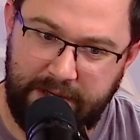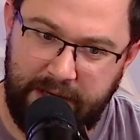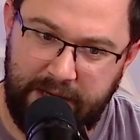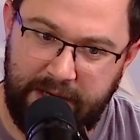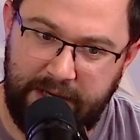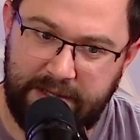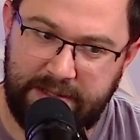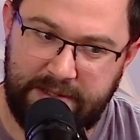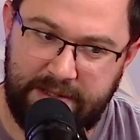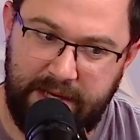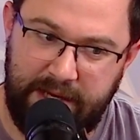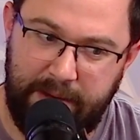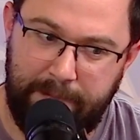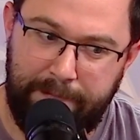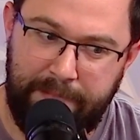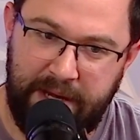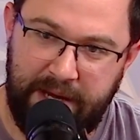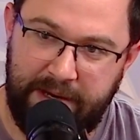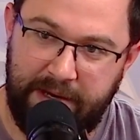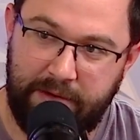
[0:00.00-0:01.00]
It is the
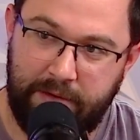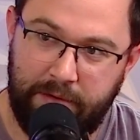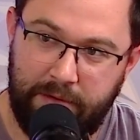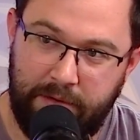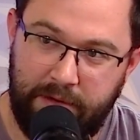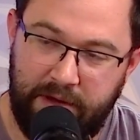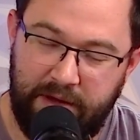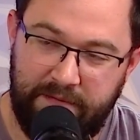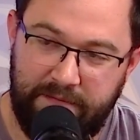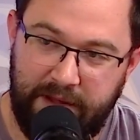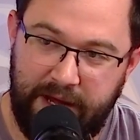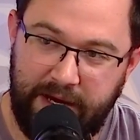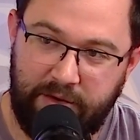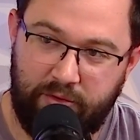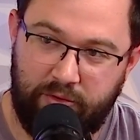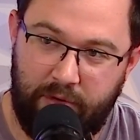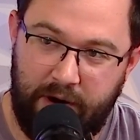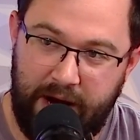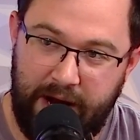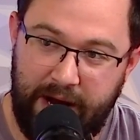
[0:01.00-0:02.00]
pinnacle of like
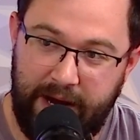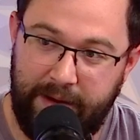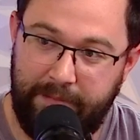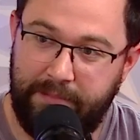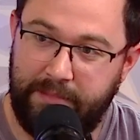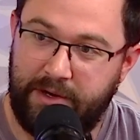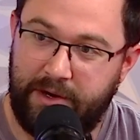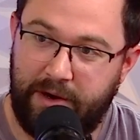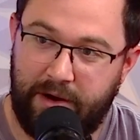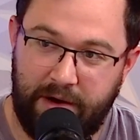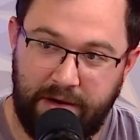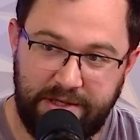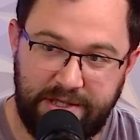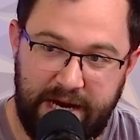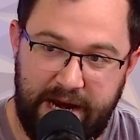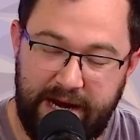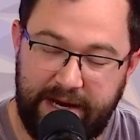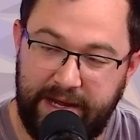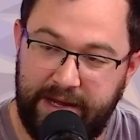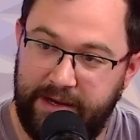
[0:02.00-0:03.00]
crime,
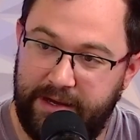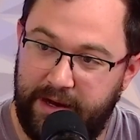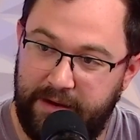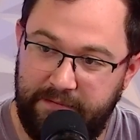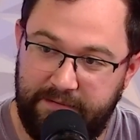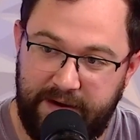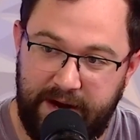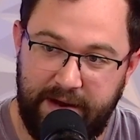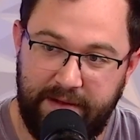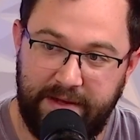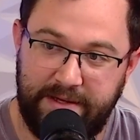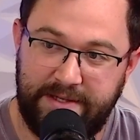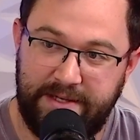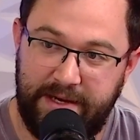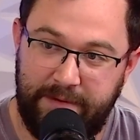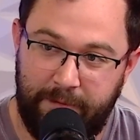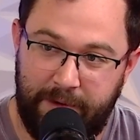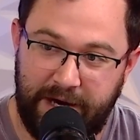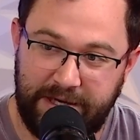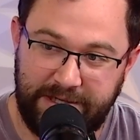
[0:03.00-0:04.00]
carjacking, gun violence
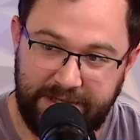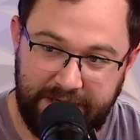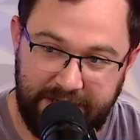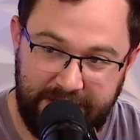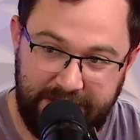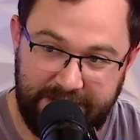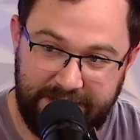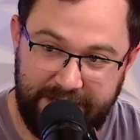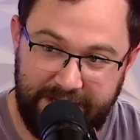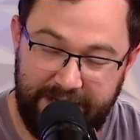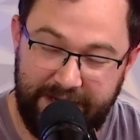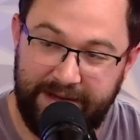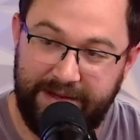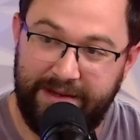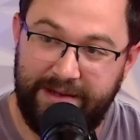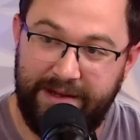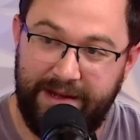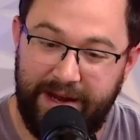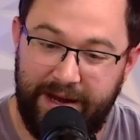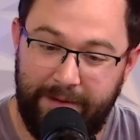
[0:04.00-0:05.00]
in Washington, D.C.
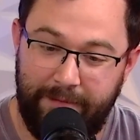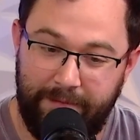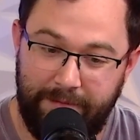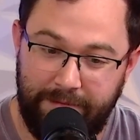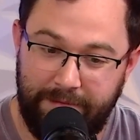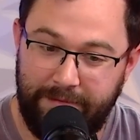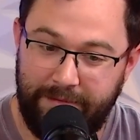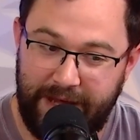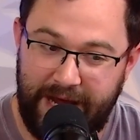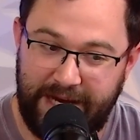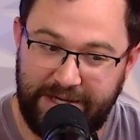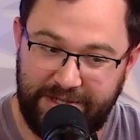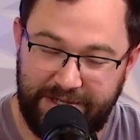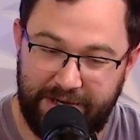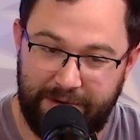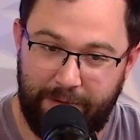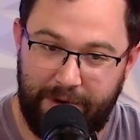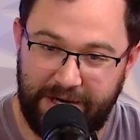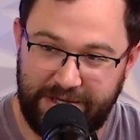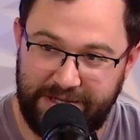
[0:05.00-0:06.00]
And last
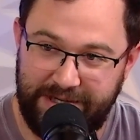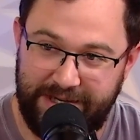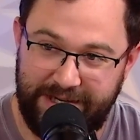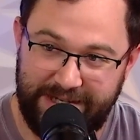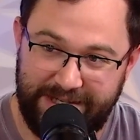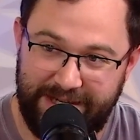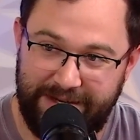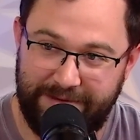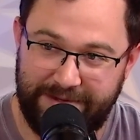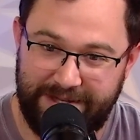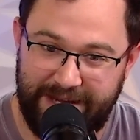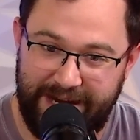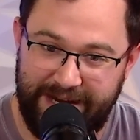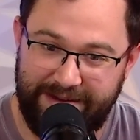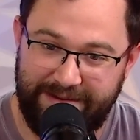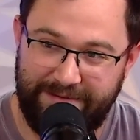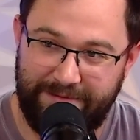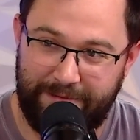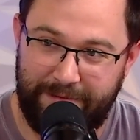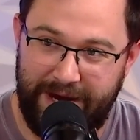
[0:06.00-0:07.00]
year, Washington, D.C. was
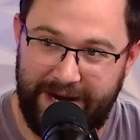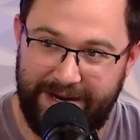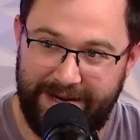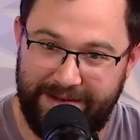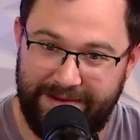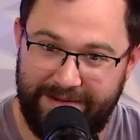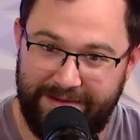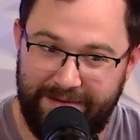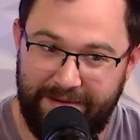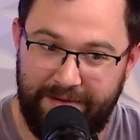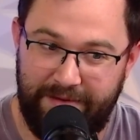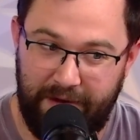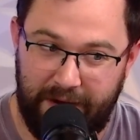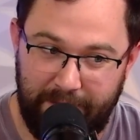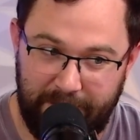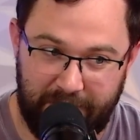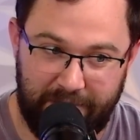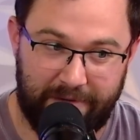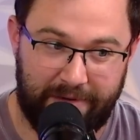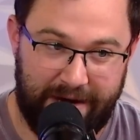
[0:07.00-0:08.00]
like rated the
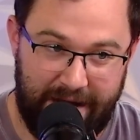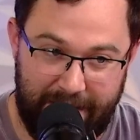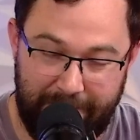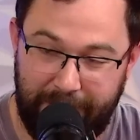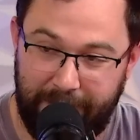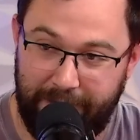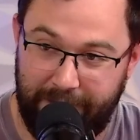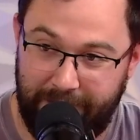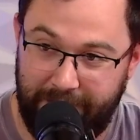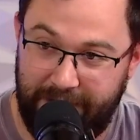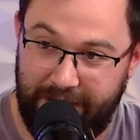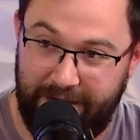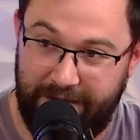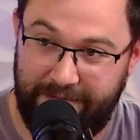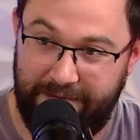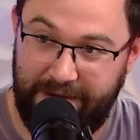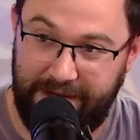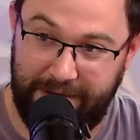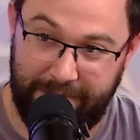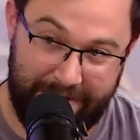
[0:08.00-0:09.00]
murder capital
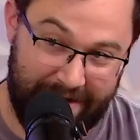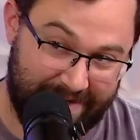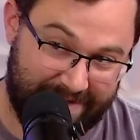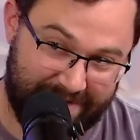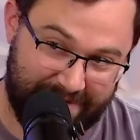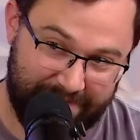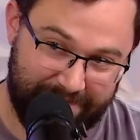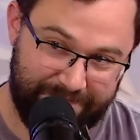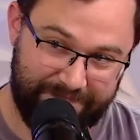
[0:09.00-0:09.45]
of the U.S.